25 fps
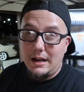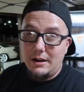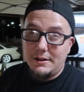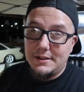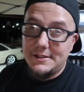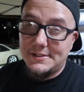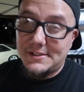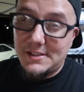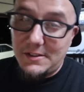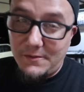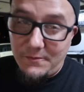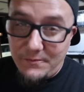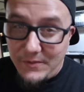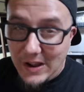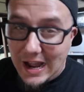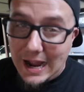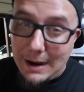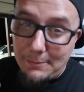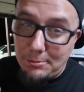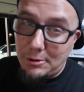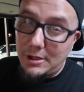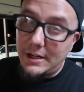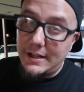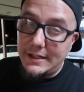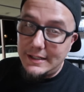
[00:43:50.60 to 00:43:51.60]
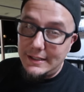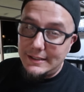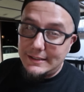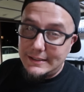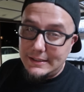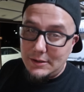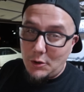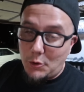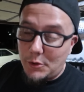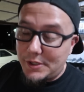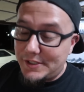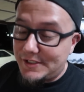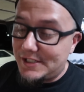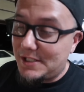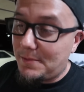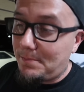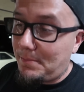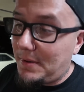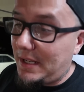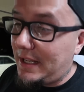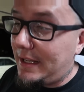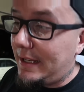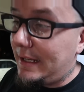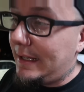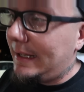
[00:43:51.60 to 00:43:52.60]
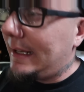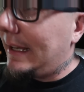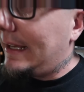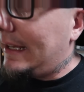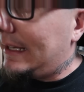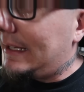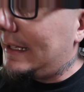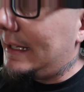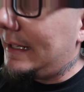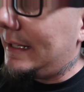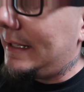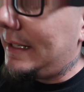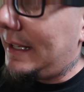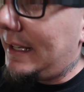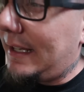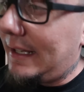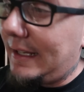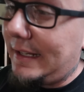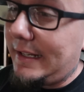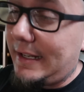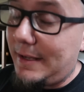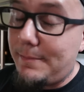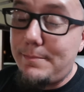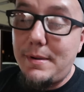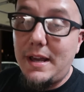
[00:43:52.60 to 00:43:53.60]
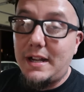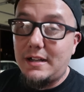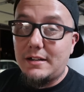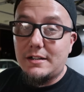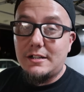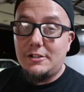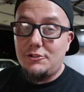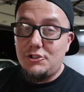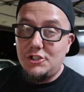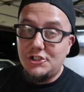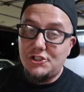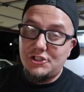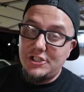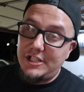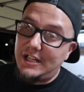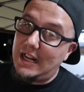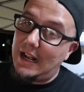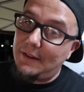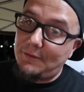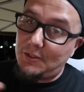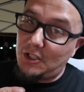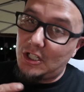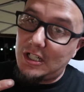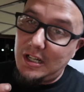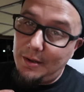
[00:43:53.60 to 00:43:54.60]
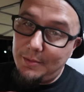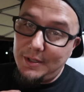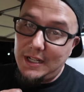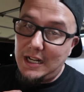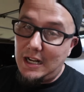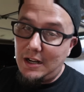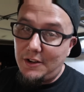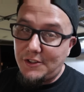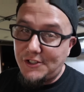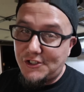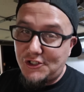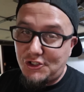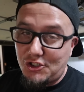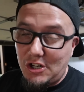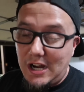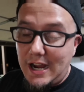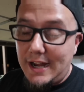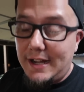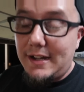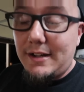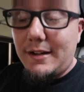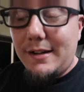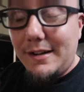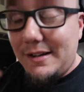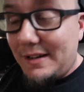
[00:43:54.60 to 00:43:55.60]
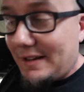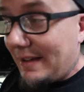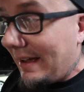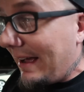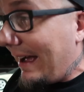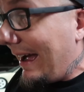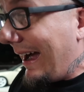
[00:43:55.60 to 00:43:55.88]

Now, is the fabric going to be in any better condition after coming out of the dryer?